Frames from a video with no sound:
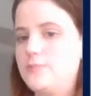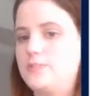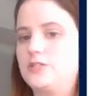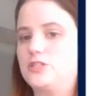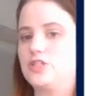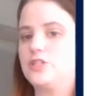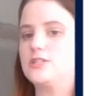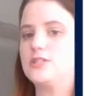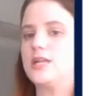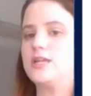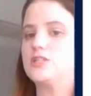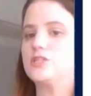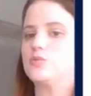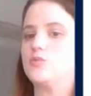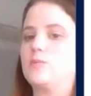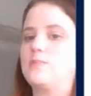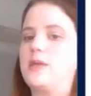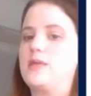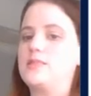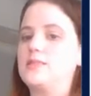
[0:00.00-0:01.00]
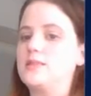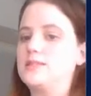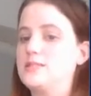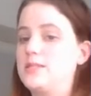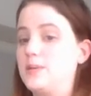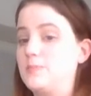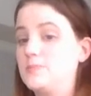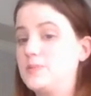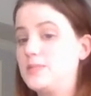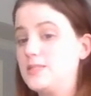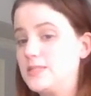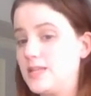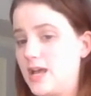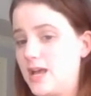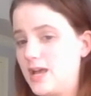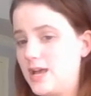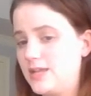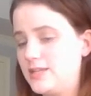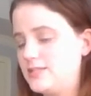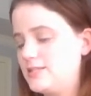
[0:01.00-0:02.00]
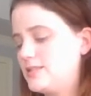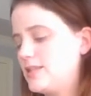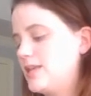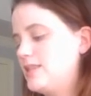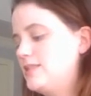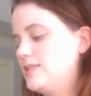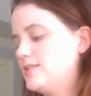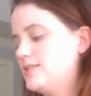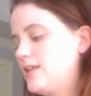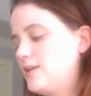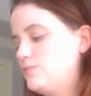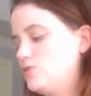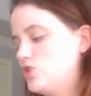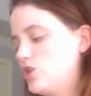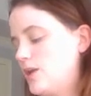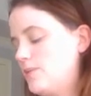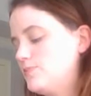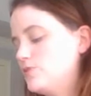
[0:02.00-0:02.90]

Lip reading: it just has to remain the same size and the same shape.